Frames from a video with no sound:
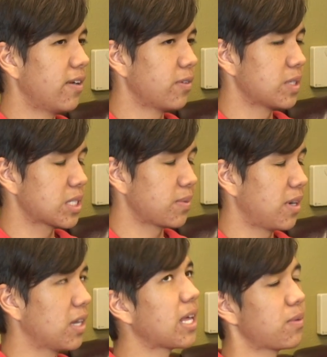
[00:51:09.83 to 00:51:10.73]
Every once in a
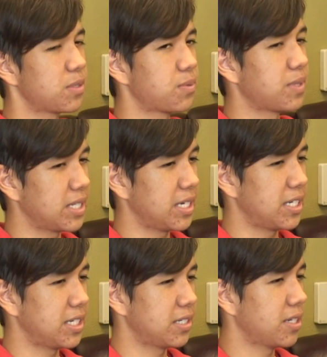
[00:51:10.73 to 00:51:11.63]
while, that was really
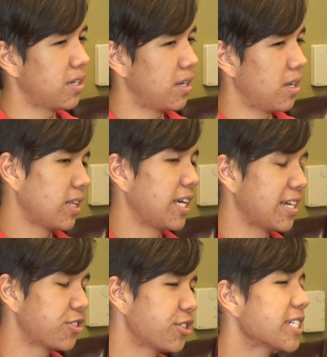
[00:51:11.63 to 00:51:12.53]
good. Like
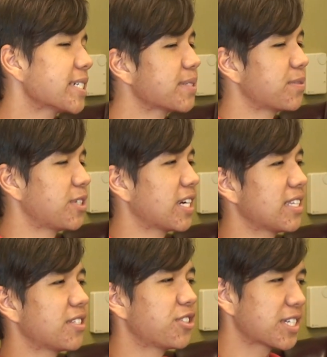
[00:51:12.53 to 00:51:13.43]
yesterday when you
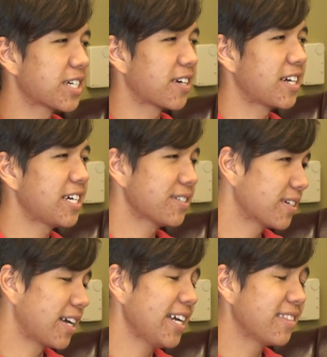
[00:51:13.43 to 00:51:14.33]
had the chicken curry,
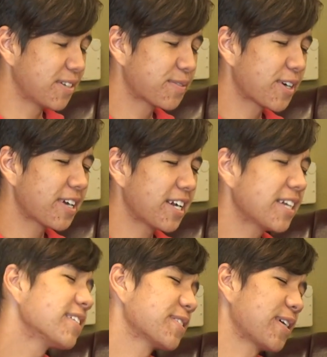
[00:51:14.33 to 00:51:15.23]
I love
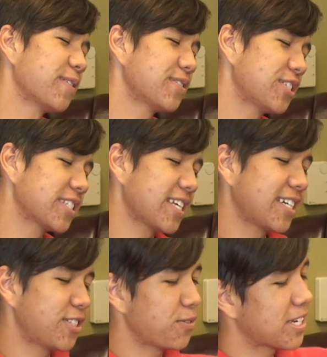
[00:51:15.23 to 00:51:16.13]
curry, so I was just
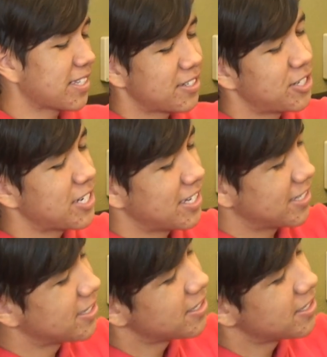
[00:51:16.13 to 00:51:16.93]
like, don't get the chicken.